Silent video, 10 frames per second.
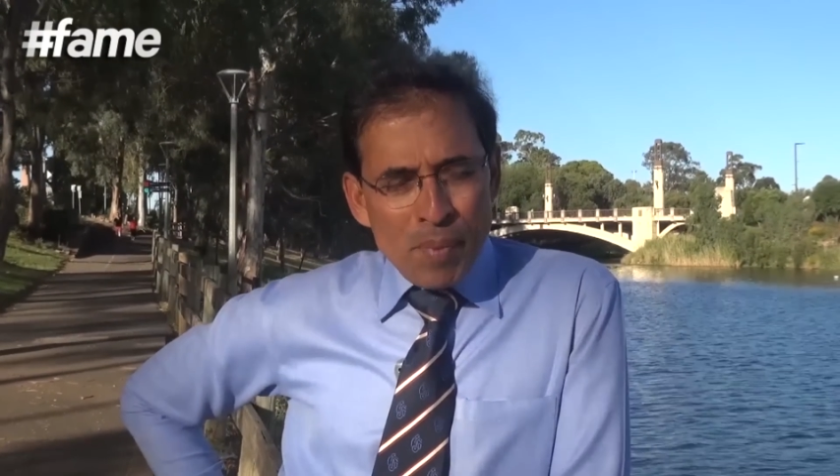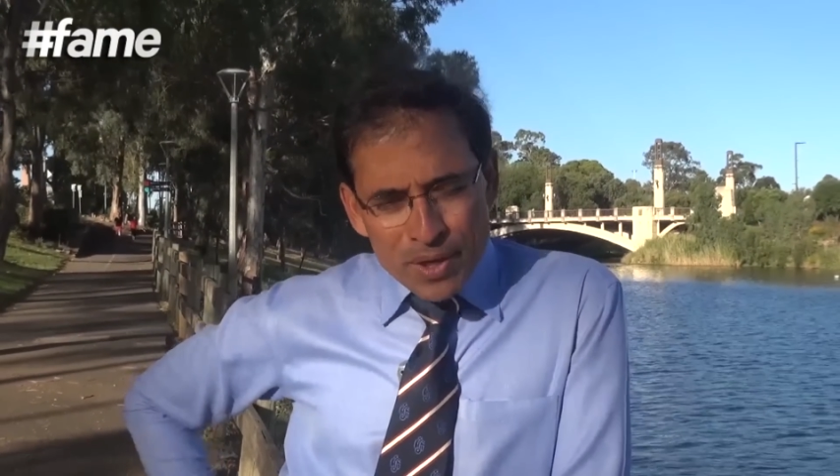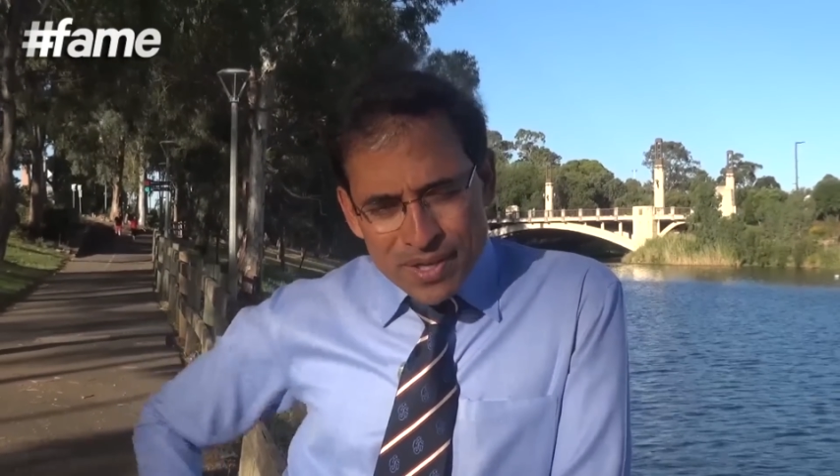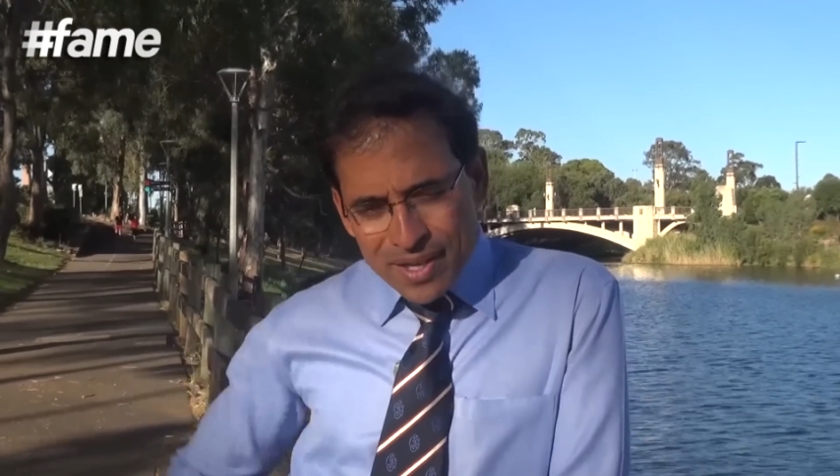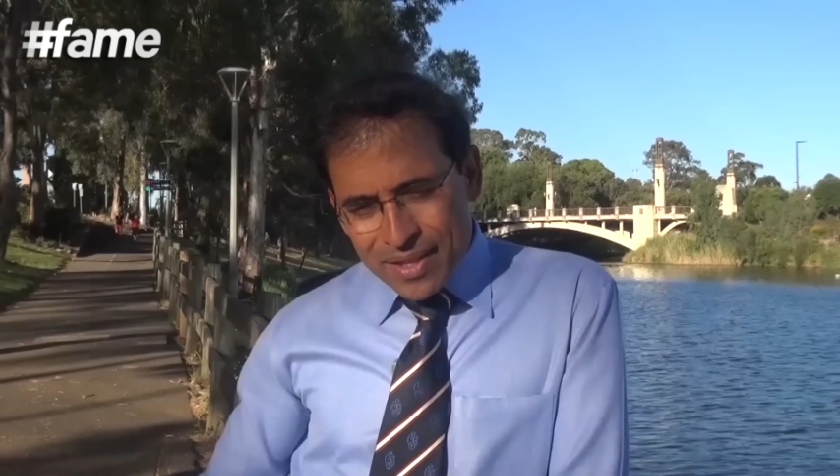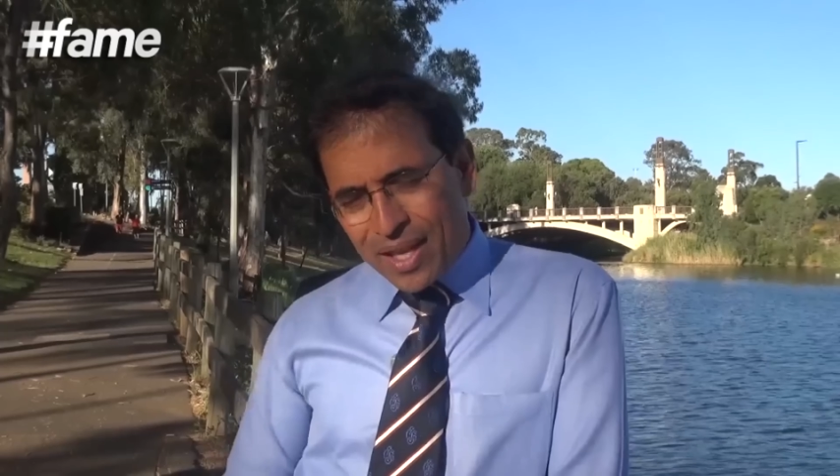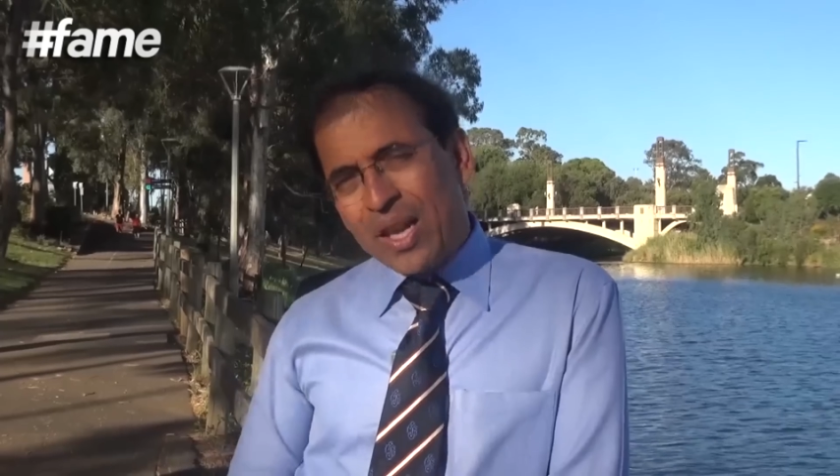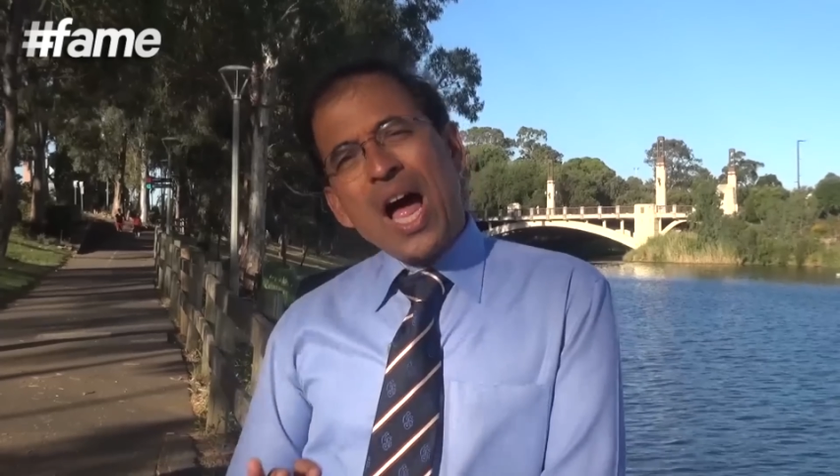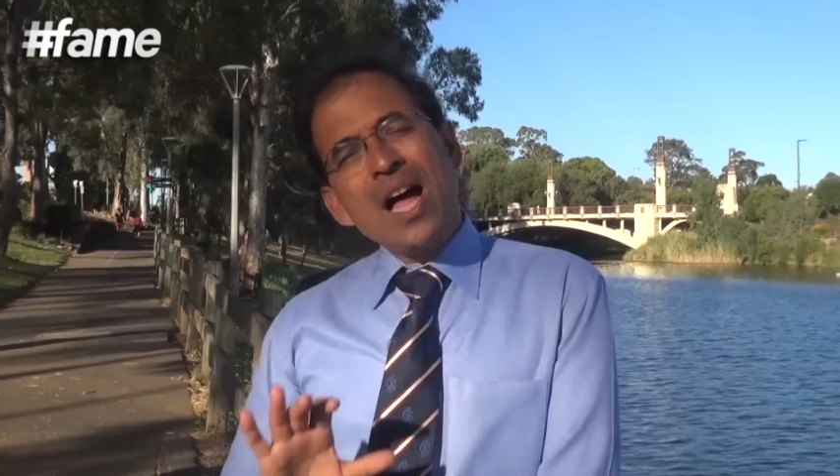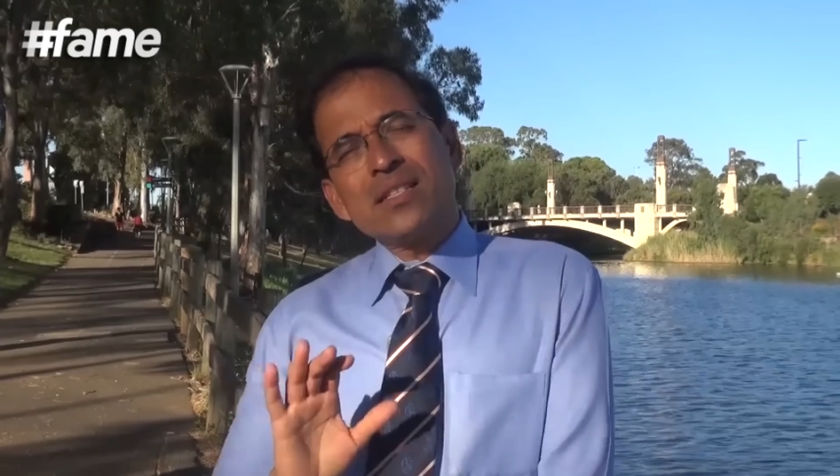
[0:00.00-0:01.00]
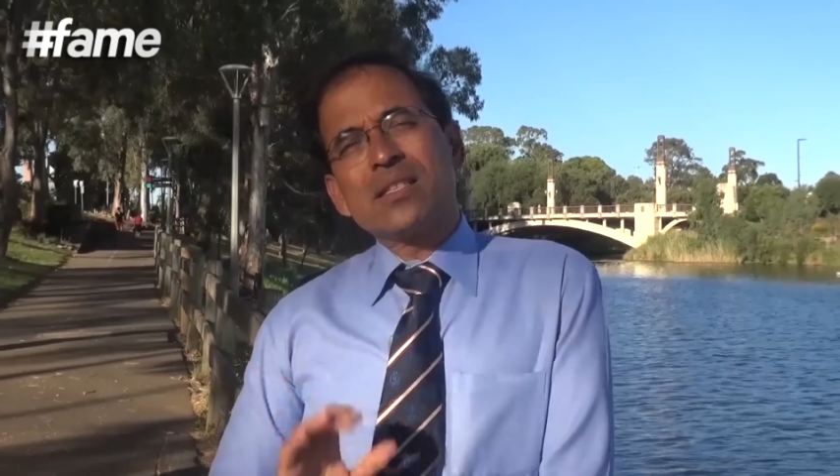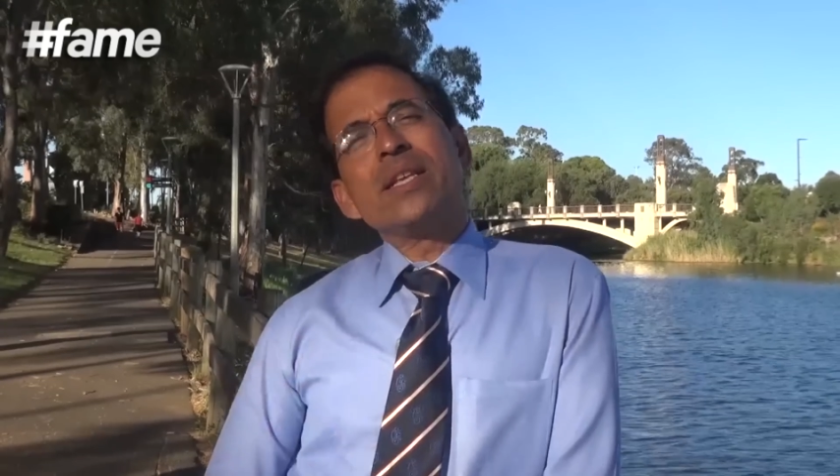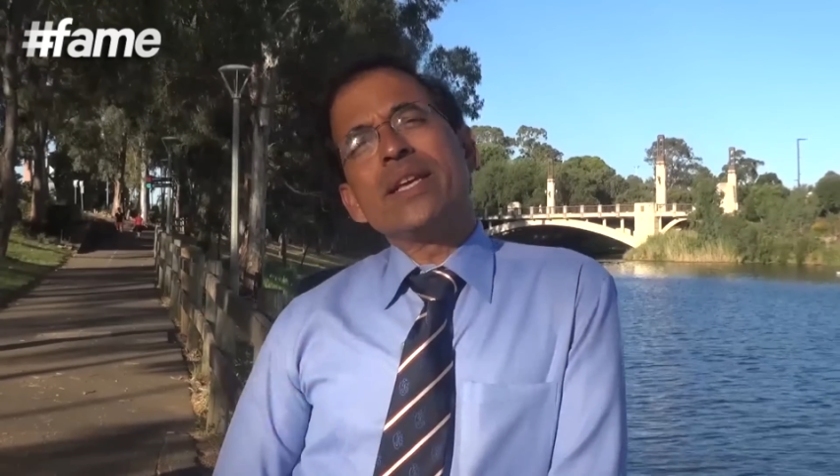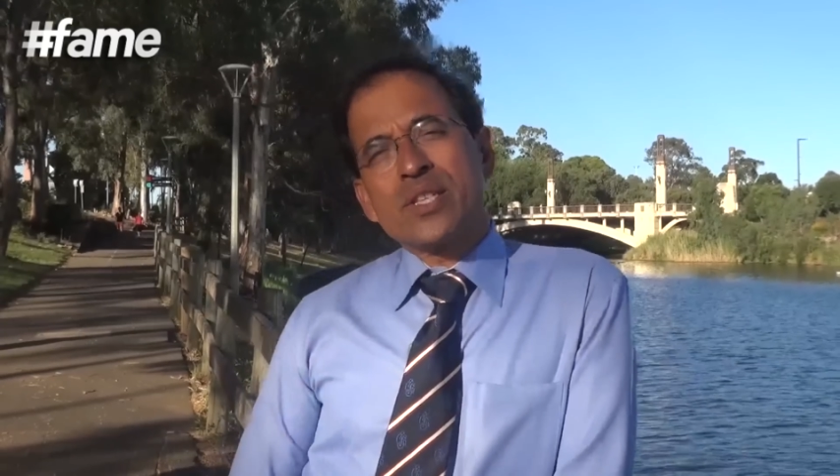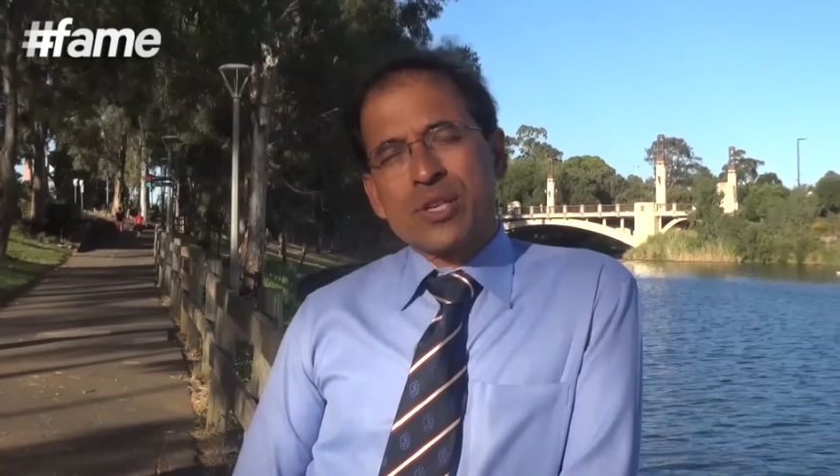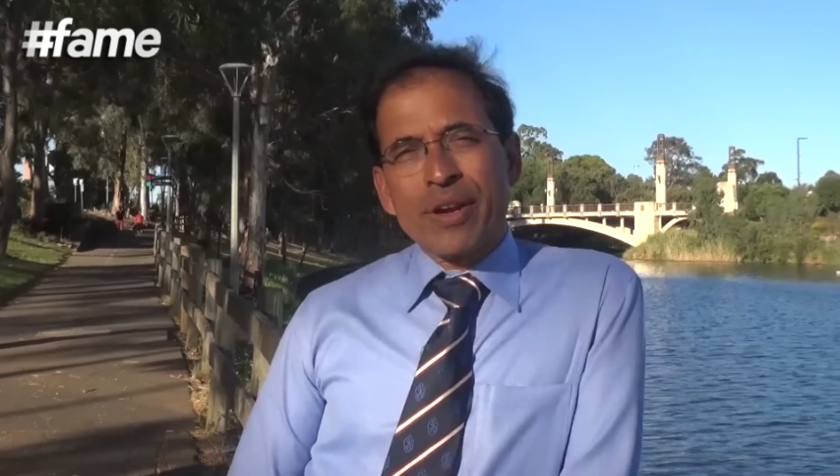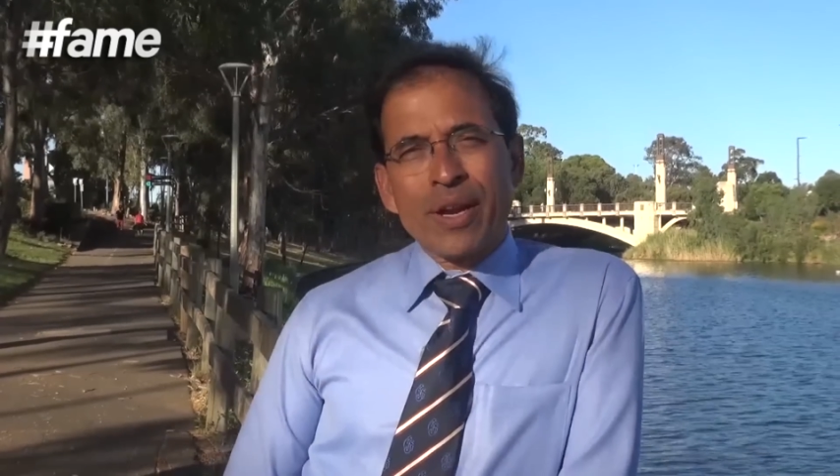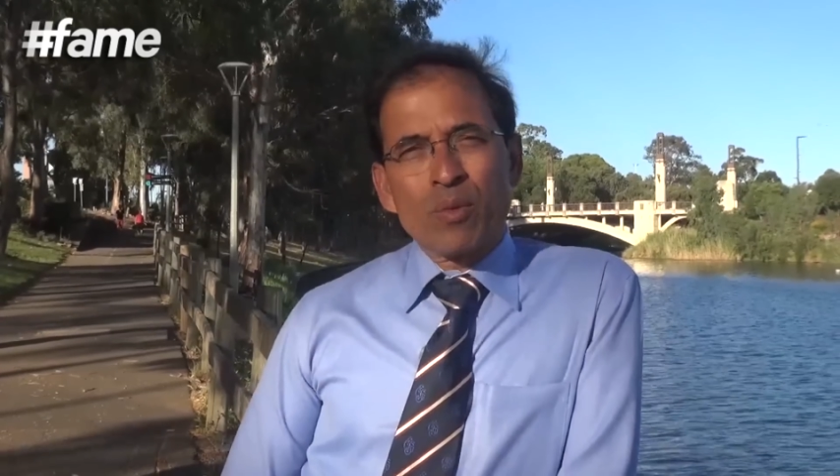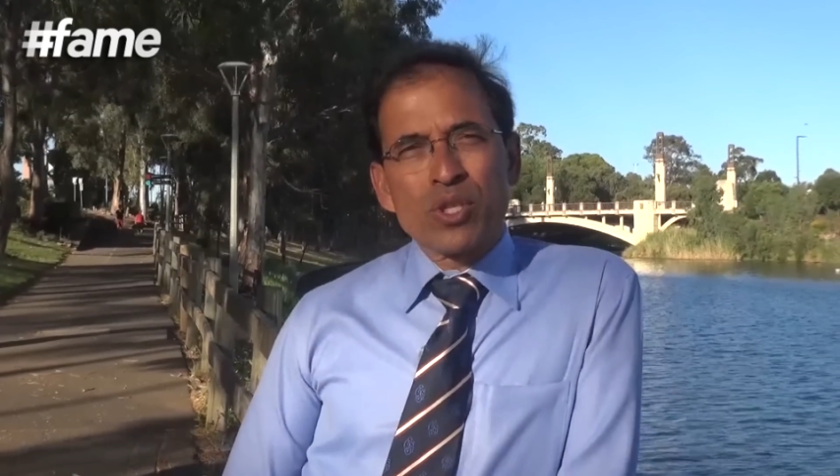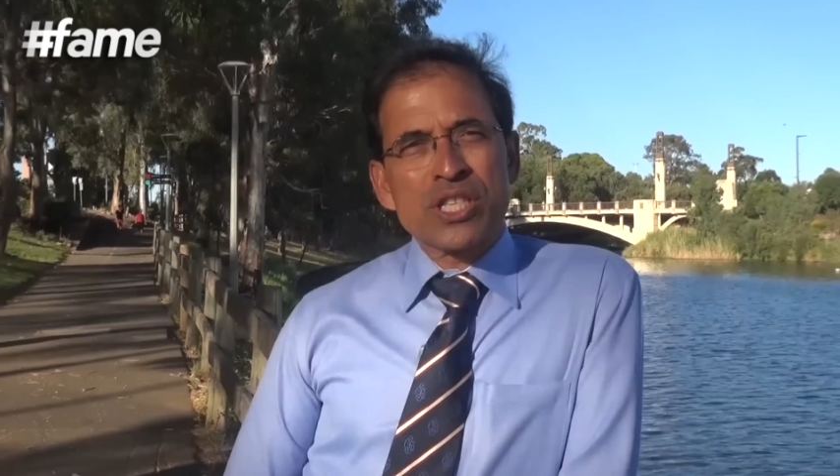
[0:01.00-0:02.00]
But the last day's
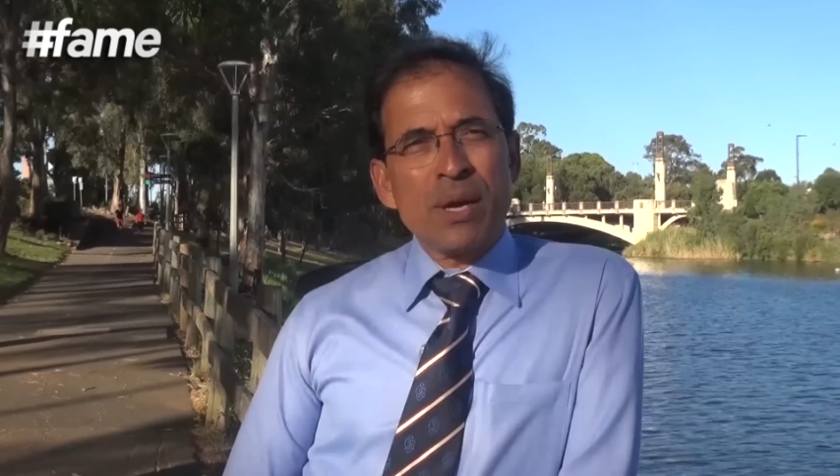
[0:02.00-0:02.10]
cricket was